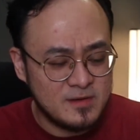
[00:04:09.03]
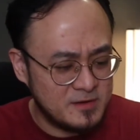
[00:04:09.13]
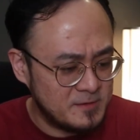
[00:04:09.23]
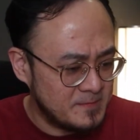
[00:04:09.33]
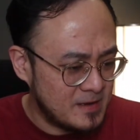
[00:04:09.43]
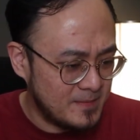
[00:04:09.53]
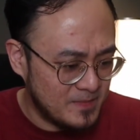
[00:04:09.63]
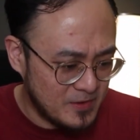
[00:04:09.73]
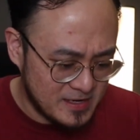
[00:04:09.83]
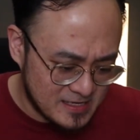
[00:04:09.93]

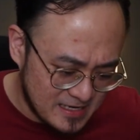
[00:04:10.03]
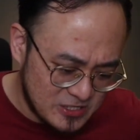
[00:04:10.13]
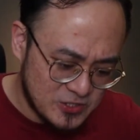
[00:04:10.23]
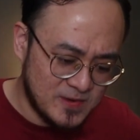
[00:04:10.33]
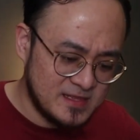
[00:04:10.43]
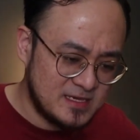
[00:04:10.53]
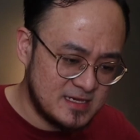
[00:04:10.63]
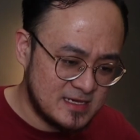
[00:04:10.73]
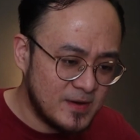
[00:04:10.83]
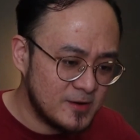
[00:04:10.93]
I'm not entirely sure what this
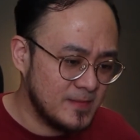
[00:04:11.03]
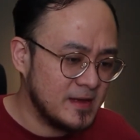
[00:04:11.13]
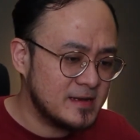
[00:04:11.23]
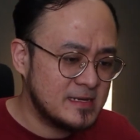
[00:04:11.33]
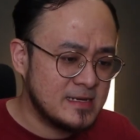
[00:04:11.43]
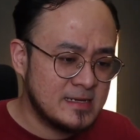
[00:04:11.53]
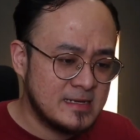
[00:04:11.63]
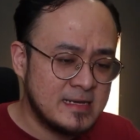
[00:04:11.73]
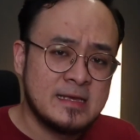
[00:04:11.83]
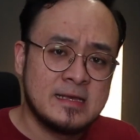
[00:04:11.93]
is about,
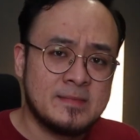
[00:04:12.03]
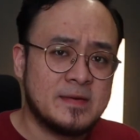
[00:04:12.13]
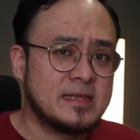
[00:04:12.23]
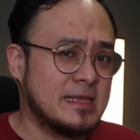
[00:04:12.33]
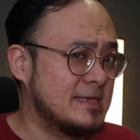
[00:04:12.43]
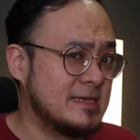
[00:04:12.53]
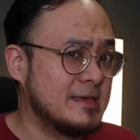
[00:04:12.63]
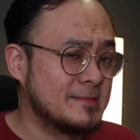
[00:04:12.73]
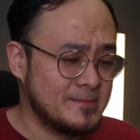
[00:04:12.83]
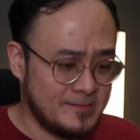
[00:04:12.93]
but let's see.